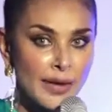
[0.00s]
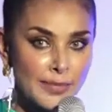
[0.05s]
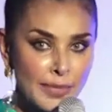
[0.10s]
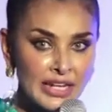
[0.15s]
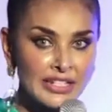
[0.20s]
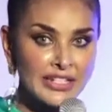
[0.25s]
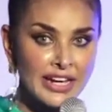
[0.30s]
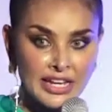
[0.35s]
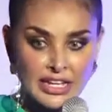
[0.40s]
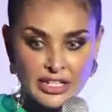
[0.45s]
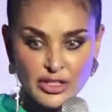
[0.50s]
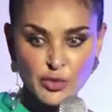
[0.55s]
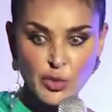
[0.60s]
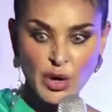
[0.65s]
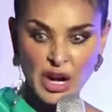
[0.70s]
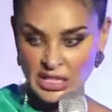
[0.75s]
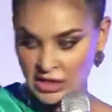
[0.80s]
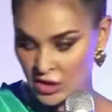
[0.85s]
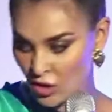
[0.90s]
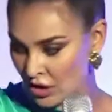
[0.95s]
my days
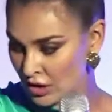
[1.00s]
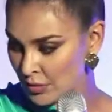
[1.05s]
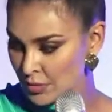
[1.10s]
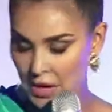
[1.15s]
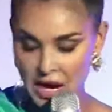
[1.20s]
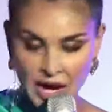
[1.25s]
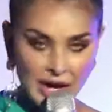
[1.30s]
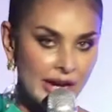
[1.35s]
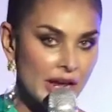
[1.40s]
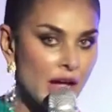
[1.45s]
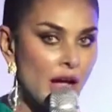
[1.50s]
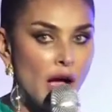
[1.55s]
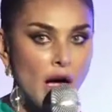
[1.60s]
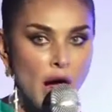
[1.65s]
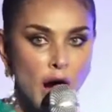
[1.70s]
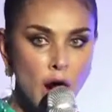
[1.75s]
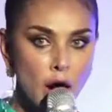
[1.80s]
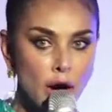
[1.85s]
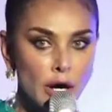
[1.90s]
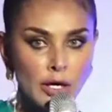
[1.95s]
where I look at my
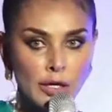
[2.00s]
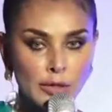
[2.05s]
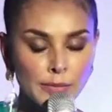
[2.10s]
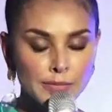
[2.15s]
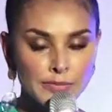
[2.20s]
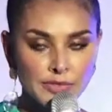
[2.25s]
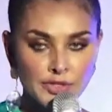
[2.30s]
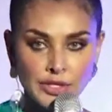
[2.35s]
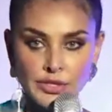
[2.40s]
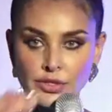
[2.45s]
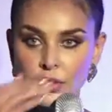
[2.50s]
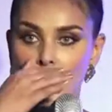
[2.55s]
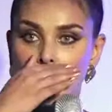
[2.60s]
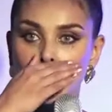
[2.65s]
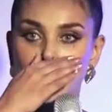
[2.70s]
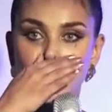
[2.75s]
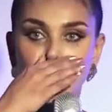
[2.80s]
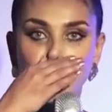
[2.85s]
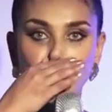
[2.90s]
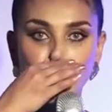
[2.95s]
arms and
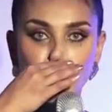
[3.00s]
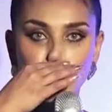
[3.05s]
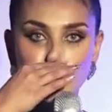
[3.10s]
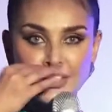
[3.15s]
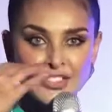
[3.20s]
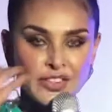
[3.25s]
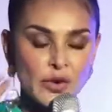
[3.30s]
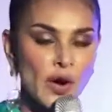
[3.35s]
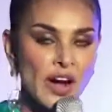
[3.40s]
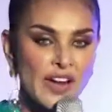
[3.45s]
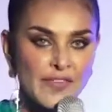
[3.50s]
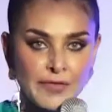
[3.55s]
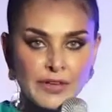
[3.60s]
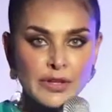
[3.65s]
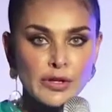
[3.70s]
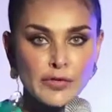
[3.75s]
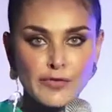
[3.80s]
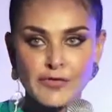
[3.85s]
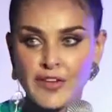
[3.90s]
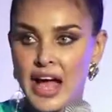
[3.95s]
curse, or I
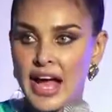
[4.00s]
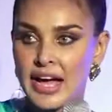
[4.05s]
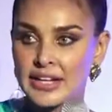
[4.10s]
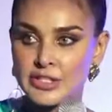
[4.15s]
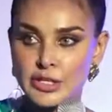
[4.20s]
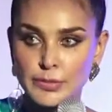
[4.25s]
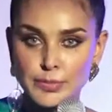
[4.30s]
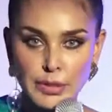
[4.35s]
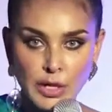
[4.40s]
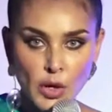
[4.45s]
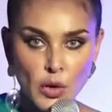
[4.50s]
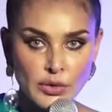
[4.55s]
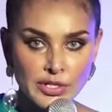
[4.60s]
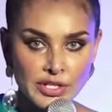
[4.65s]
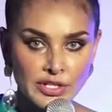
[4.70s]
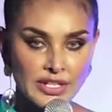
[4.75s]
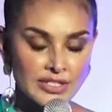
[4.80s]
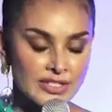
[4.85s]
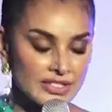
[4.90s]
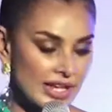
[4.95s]
feel fat and
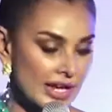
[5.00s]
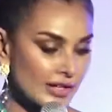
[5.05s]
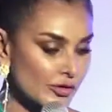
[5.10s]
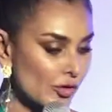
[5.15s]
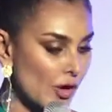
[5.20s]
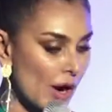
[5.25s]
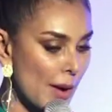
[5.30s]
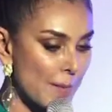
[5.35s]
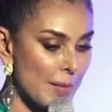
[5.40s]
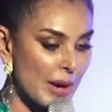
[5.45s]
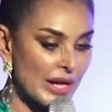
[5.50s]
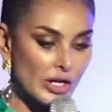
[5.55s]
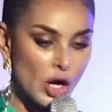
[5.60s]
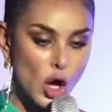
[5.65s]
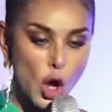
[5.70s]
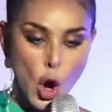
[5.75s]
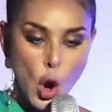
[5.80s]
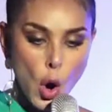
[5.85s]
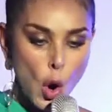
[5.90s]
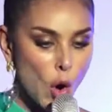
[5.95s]
bloated, etc. But
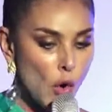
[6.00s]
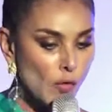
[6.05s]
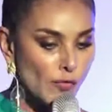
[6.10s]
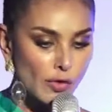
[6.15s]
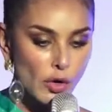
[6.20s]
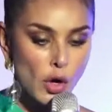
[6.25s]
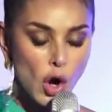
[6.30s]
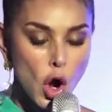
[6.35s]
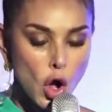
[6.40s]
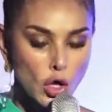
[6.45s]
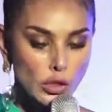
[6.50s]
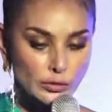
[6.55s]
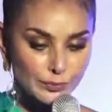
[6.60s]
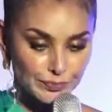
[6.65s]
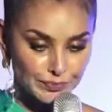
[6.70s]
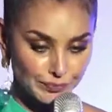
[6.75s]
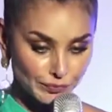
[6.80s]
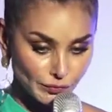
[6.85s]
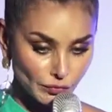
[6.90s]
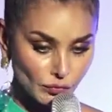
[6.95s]
overall,